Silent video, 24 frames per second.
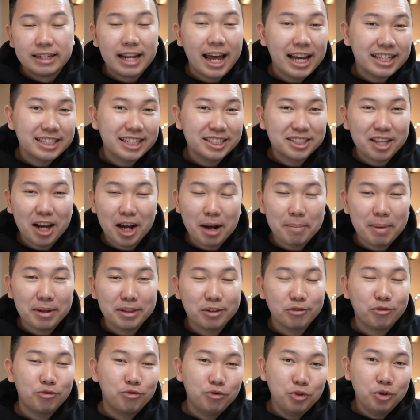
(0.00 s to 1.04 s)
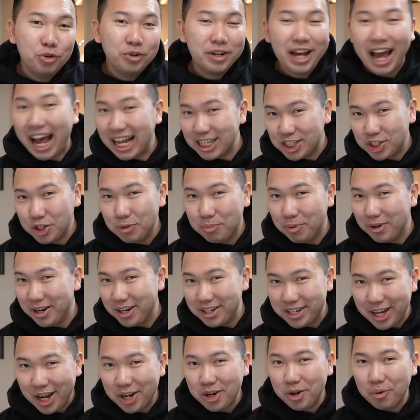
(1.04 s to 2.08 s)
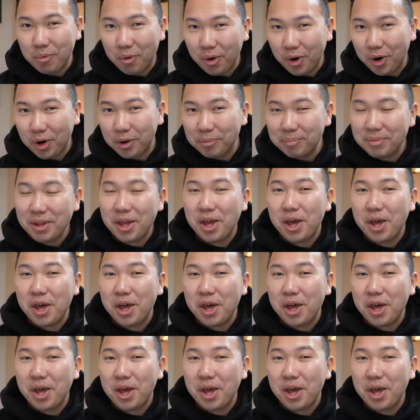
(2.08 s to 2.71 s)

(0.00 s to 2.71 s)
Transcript: Next, let's talk about the food at Super Nintendo World.